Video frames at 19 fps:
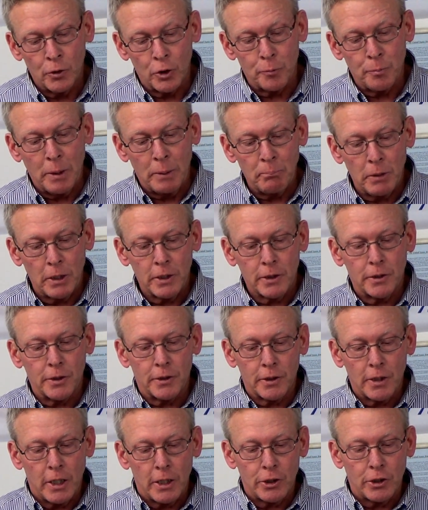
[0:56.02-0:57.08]
There's been much
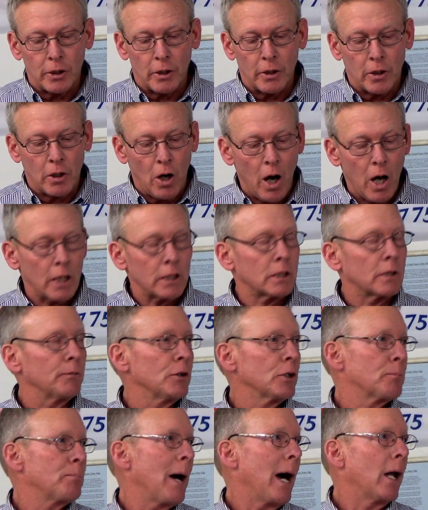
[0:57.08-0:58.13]
discussion of the cost
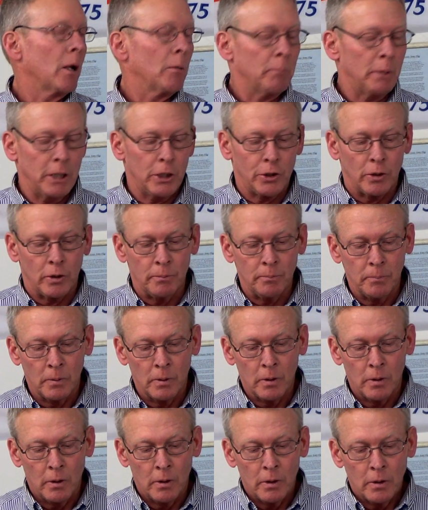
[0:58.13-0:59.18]
of this ballot measure.
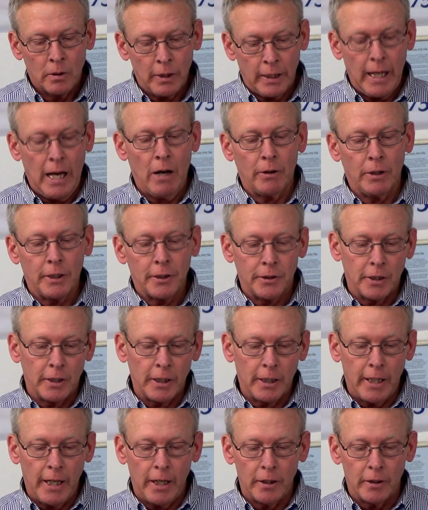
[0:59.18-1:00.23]
The county has
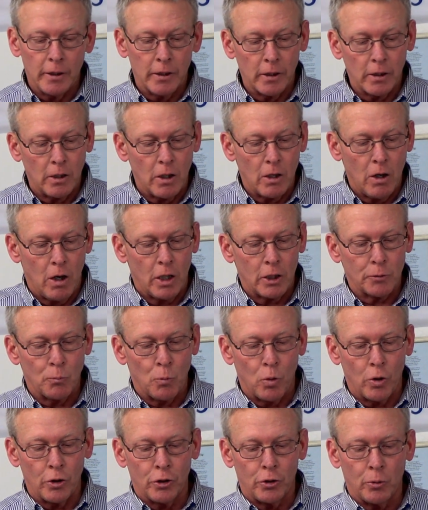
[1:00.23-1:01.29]
indicated that it can cost
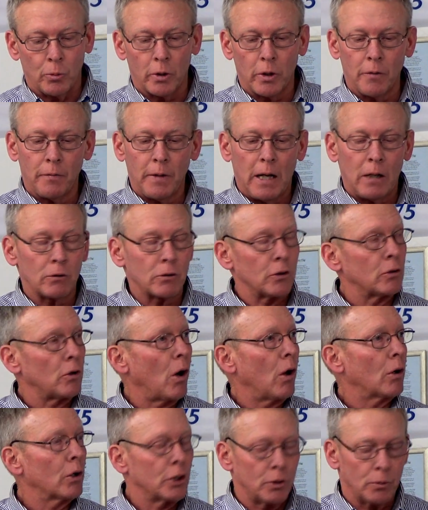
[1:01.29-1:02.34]
more than
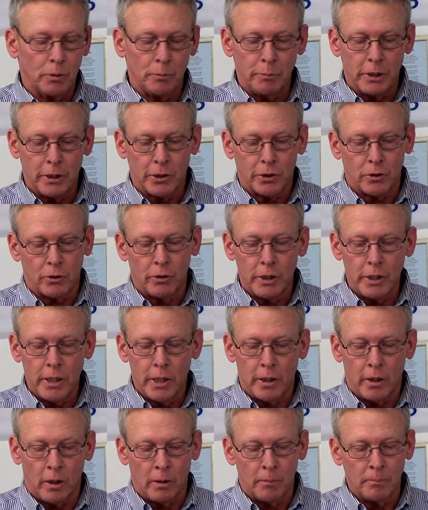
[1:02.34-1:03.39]
$200,000 to administer a
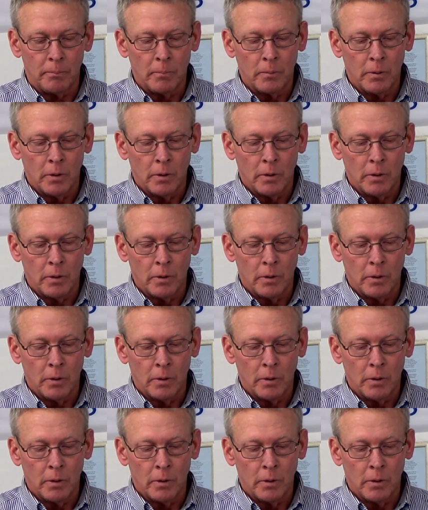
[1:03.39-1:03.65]
year.